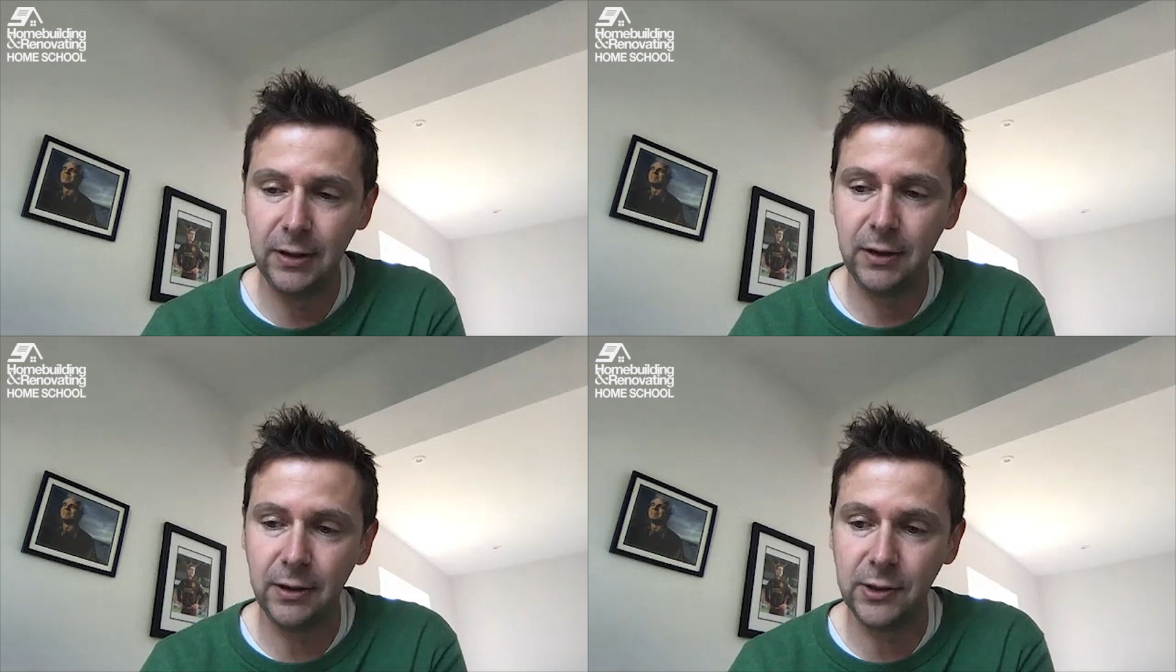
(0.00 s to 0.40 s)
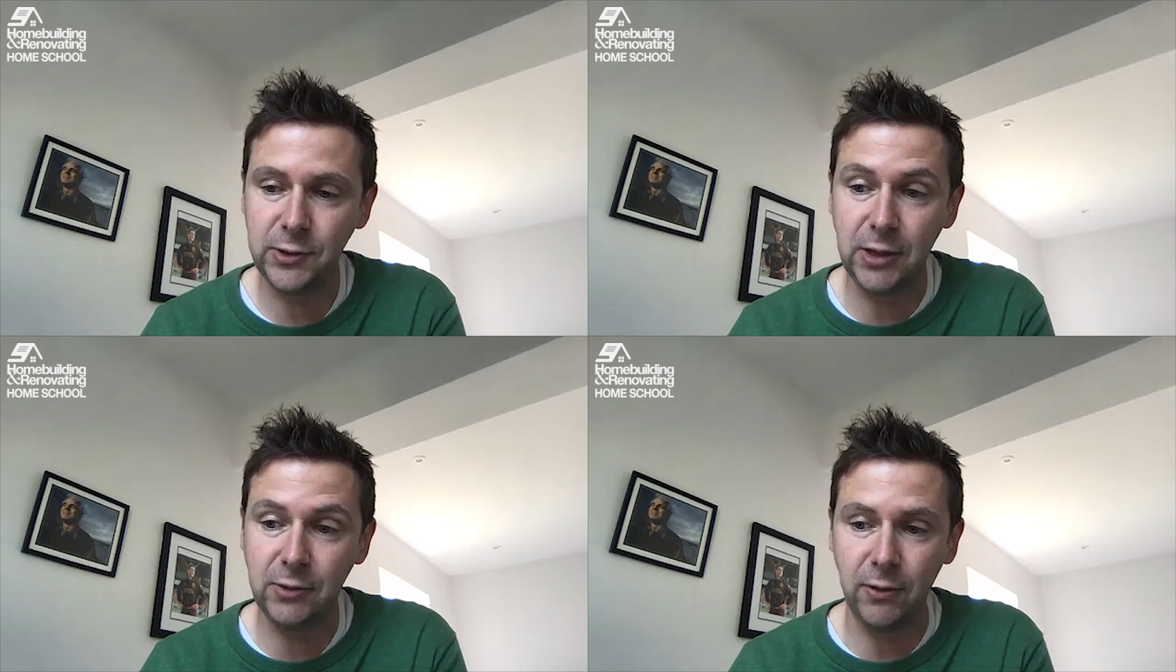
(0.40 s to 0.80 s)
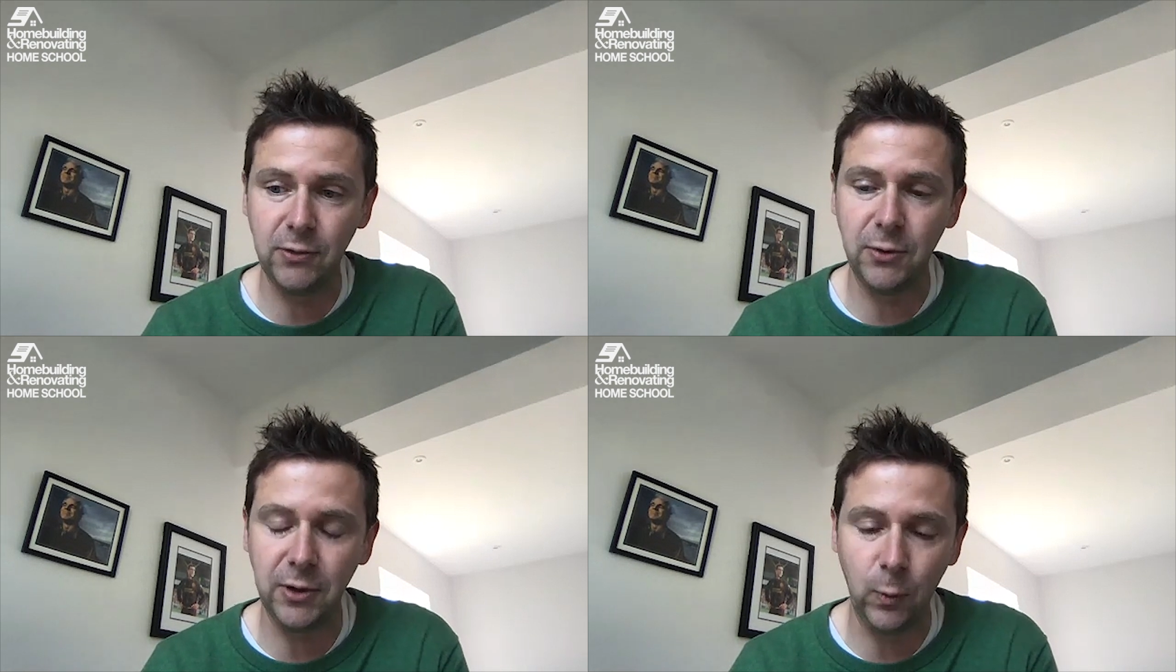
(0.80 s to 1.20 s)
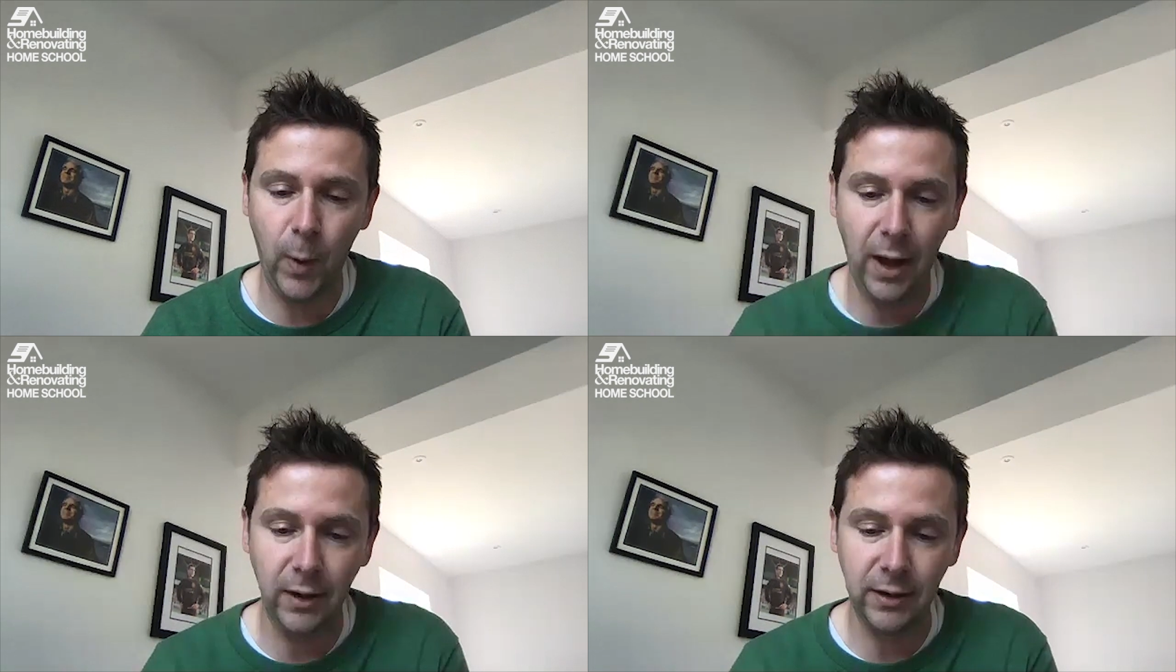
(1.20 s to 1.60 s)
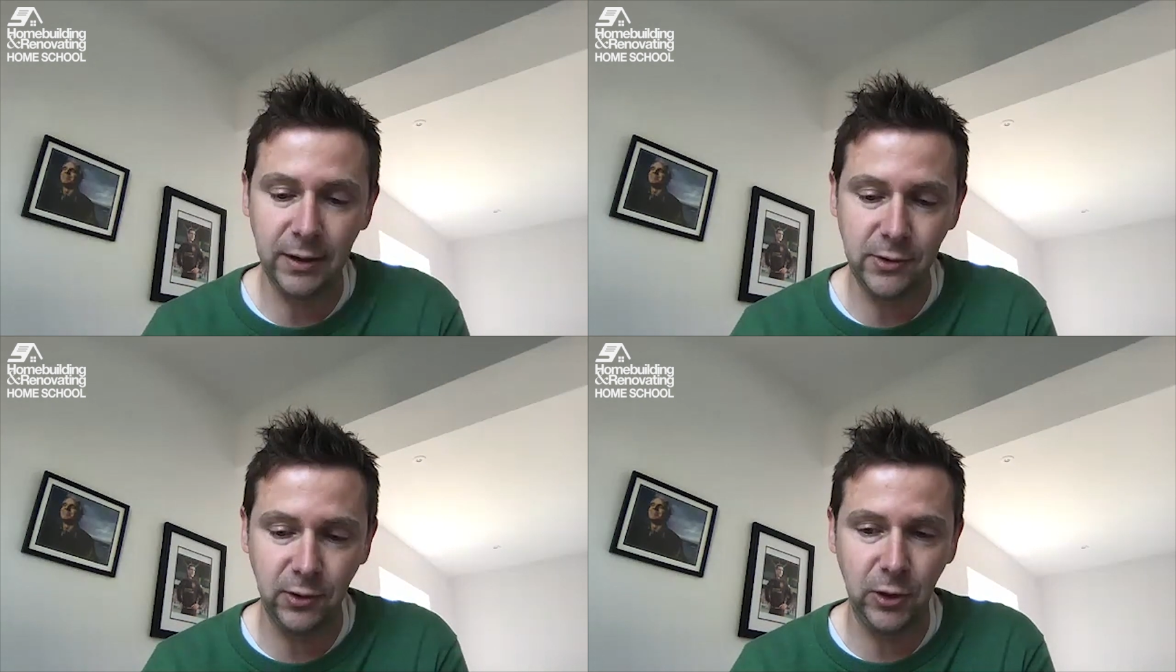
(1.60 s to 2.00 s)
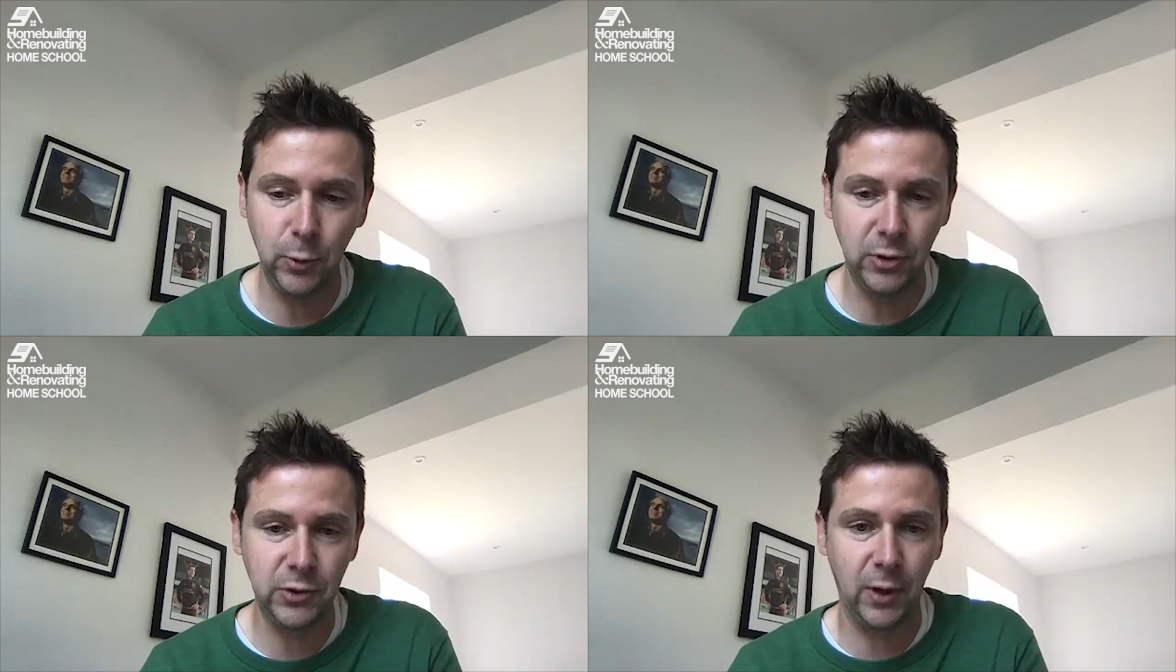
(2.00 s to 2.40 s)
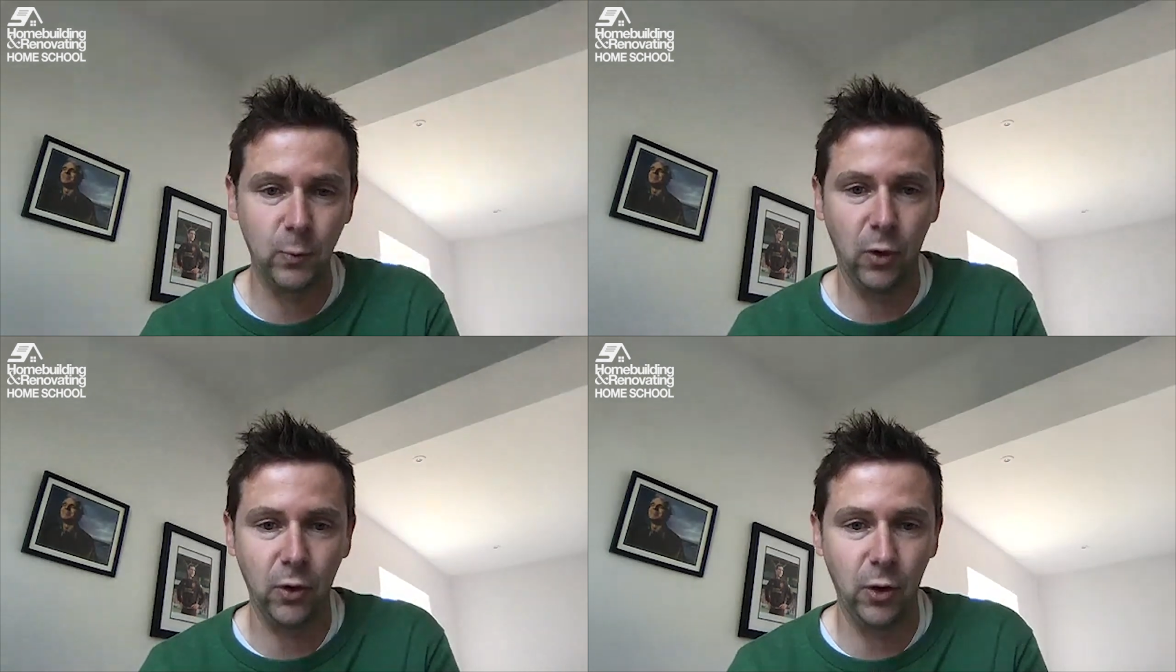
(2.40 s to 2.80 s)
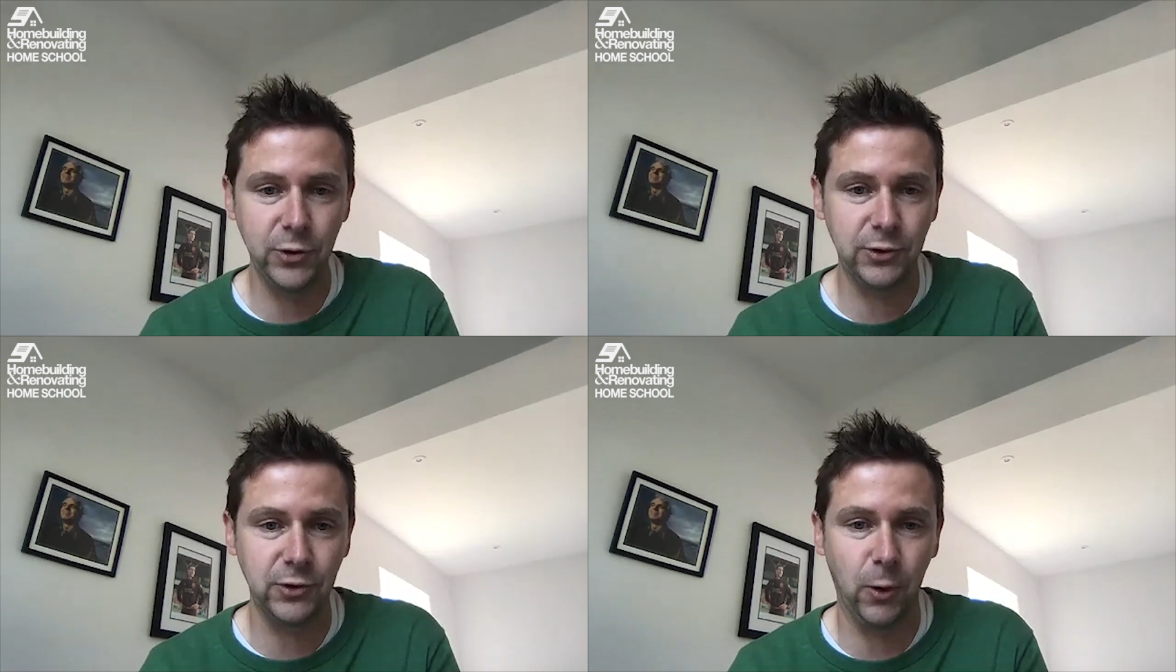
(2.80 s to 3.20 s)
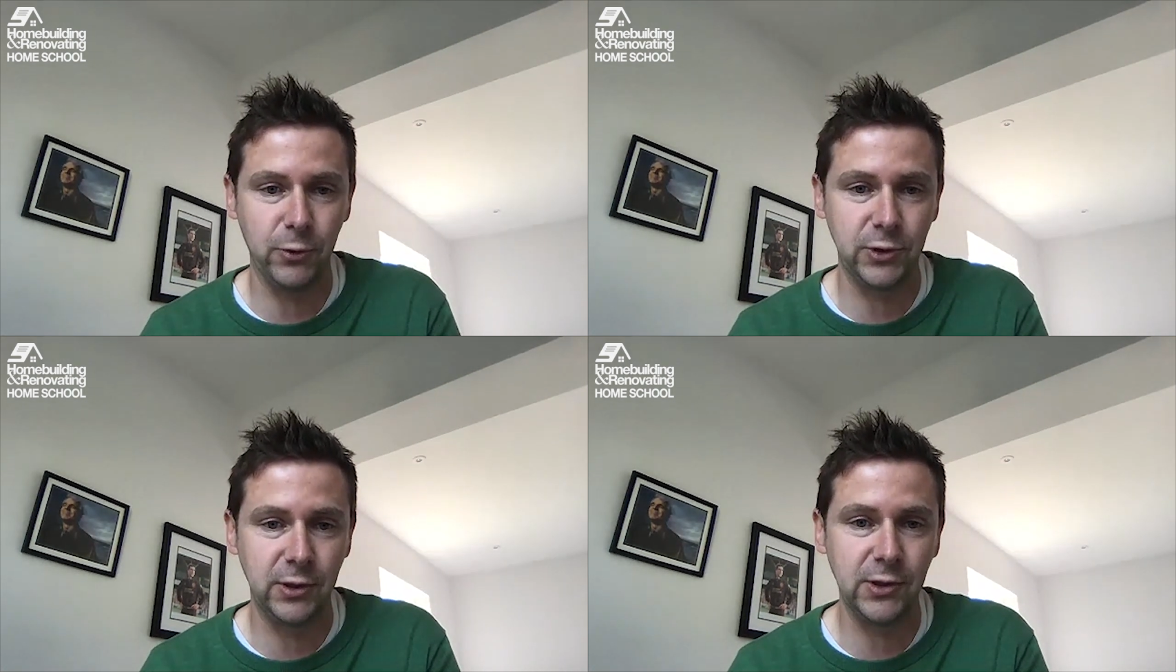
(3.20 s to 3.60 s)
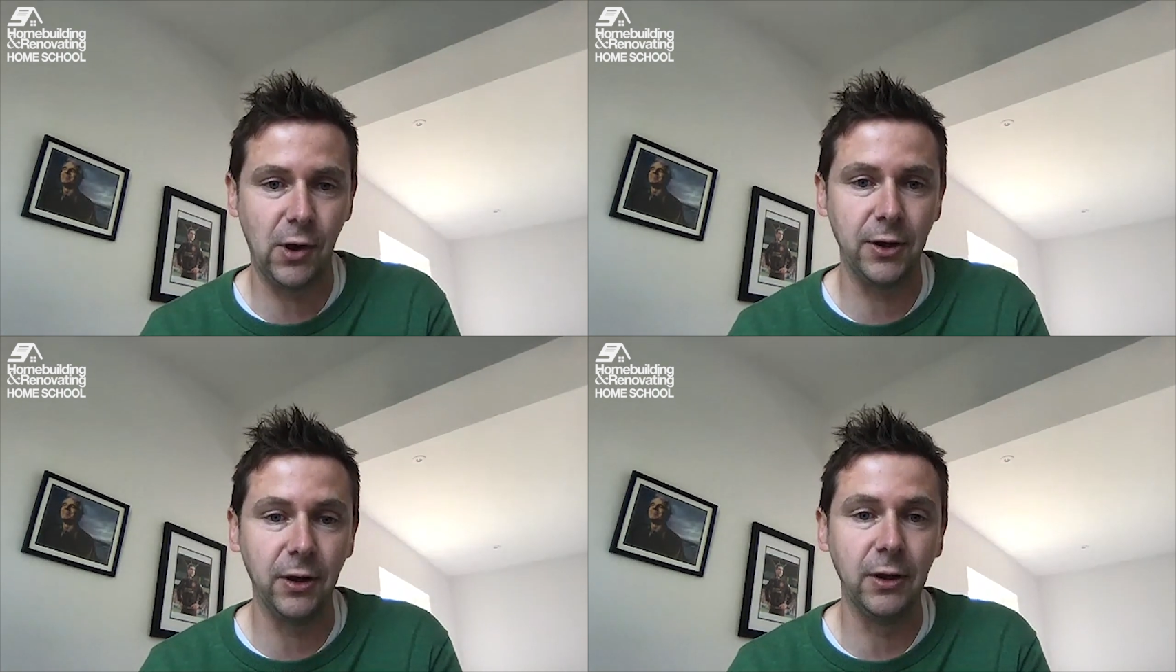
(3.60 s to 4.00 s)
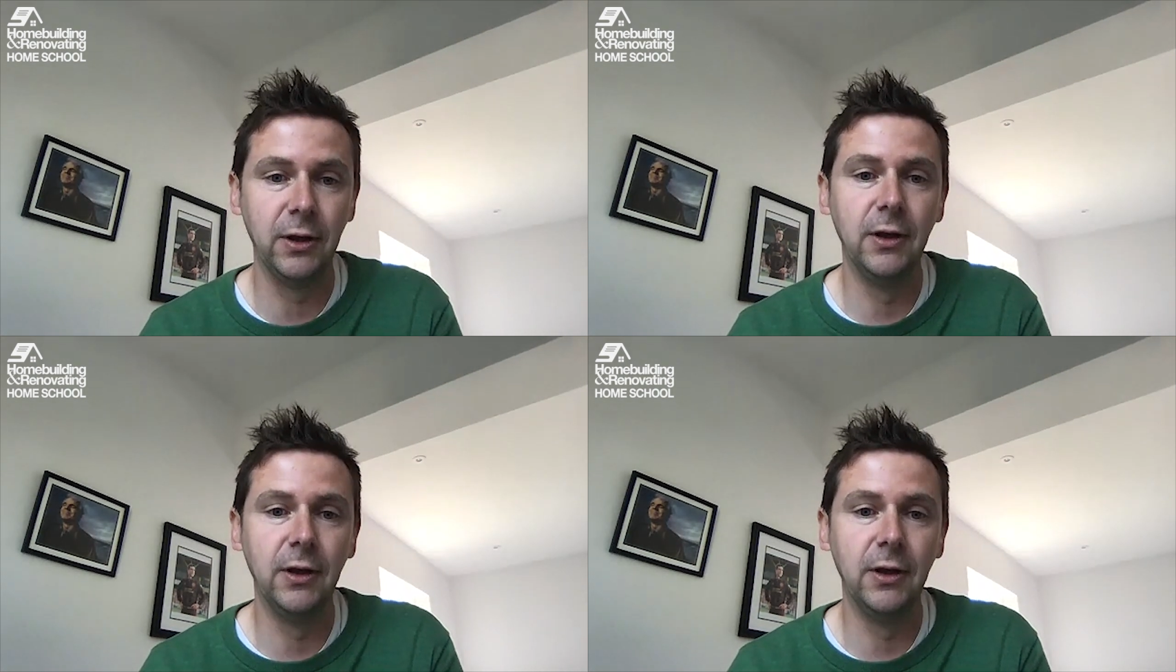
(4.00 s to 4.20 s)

and the secret of doing it well is that you understand what costs are as a designer. Yeah.